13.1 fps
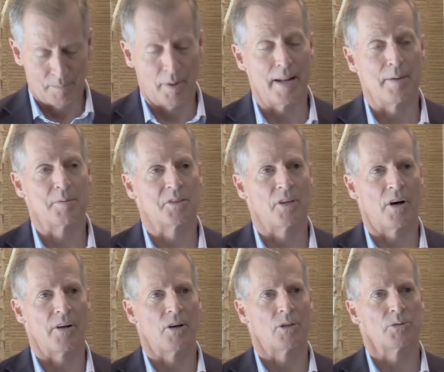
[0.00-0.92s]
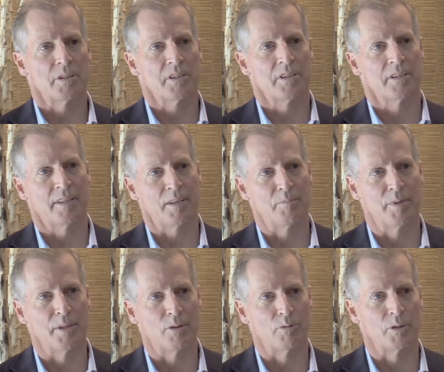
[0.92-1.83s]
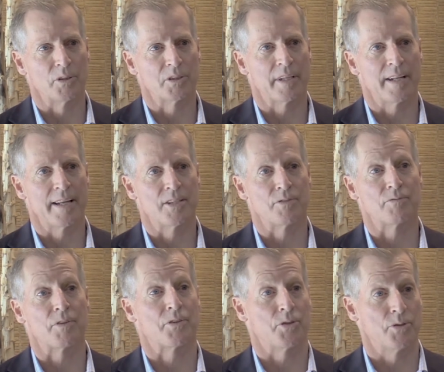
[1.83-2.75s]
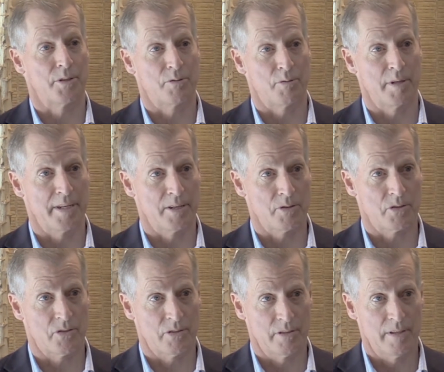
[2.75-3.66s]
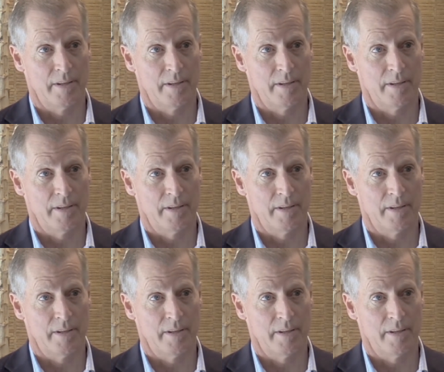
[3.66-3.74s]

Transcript: My name is Don Aldrich. I've been a real estate agent for 33 years.